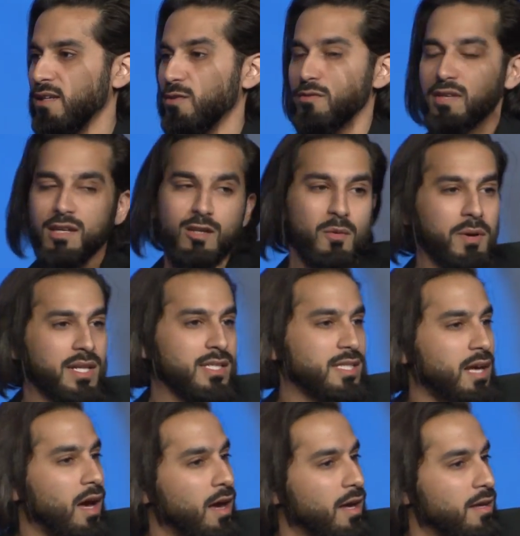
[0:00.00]
You think nobody
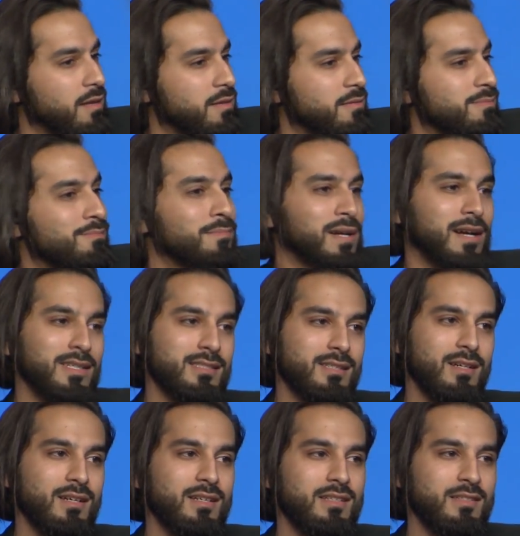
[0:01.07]
saw it, but I
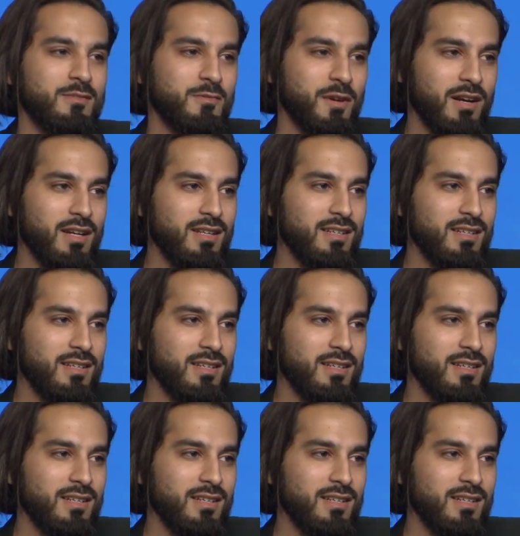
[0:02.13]
saw it, right?